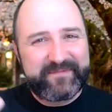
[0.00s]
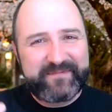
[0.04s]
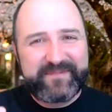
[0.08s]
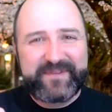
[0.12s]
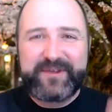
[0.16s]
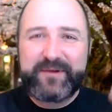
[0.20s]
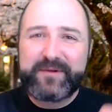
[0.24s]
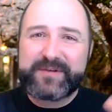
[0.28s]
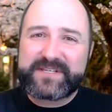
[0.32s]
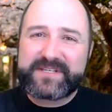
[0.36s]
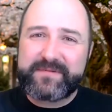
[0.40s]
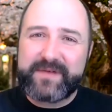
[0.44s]

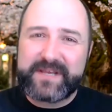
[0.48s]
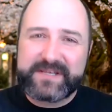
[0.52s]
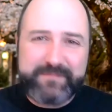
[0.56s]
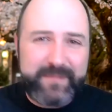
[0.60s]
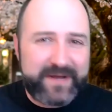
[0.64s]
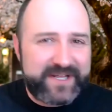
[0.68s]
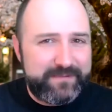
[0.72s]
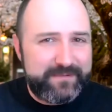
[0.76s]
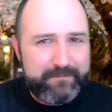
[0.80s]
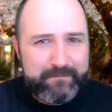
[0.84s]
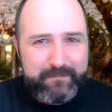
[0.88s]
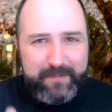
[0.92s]
use as
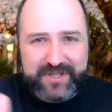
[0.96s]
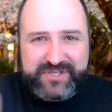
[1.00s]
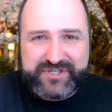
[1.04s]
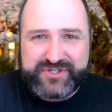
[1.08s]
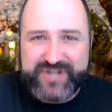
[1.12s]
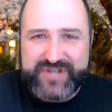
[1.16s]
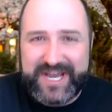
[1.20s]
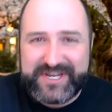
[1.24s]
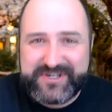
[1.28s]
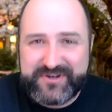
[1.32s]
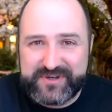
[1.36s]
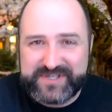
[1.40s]
much
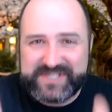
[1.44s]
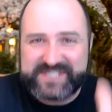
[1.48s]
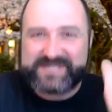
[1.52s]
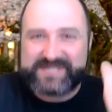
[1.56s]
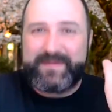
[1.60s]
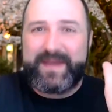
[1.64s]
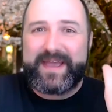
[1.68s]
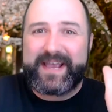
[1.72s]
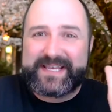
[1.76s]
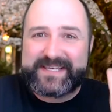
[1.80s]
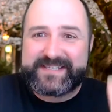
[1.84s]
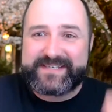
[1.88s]
gestures as
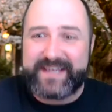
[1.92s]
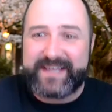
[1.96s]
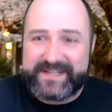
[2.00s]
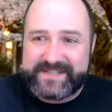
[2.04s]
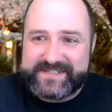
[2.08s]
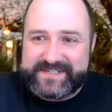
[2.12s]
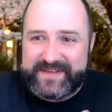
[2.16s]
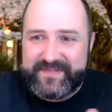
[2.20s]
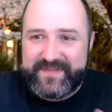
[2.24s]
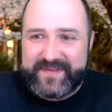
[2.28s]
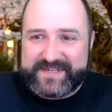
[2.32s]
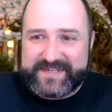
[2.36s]
makes
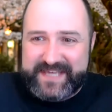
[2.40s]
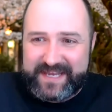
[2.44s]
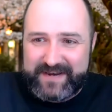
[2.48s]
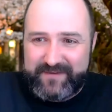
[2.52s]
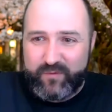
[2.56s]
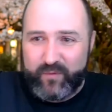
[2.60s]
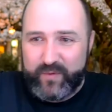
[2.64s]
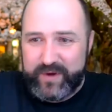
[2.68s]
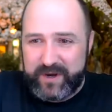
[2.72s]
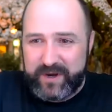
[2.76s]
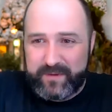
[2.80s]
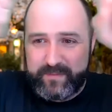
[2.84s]
sense in this kind
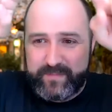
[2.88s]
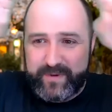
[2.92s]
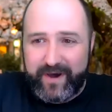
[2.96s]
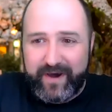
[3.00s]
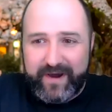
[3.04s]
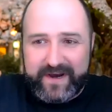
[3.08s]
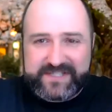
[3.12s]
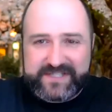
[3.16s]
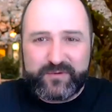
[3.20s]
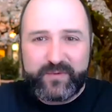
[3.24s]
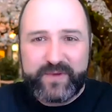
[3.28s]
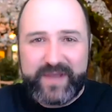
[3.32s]
of weird
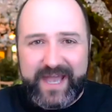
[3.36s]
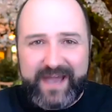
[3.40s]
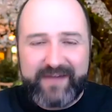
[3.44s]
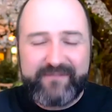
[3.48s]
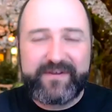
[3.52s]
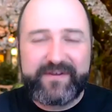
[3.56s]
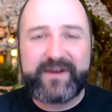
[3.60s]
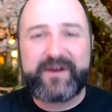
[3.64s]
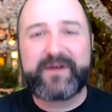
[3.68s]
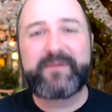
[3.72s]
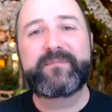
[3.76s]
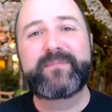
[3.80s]
box that we have
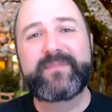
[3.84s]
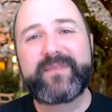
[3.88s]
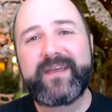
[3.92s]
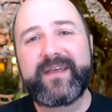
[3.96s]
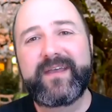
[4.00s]
here.